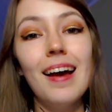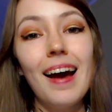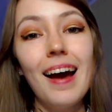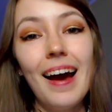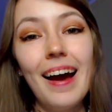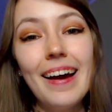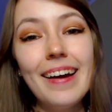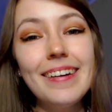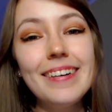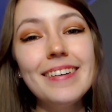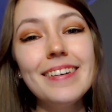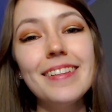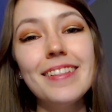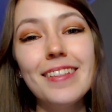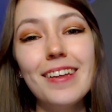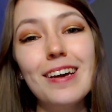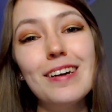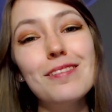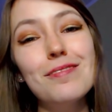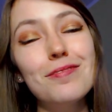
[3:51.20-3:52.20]
I
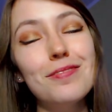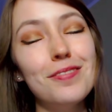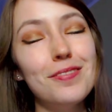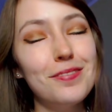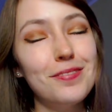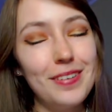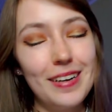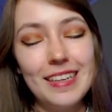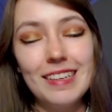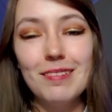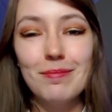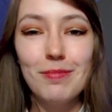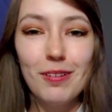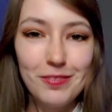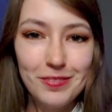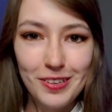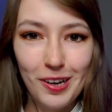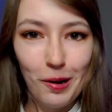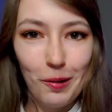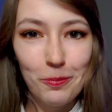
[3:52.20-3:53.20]
love Phantom of
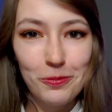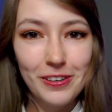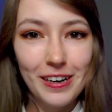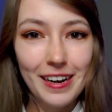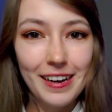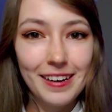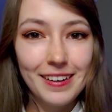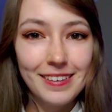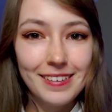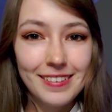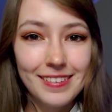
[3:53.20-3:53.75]
the Opera.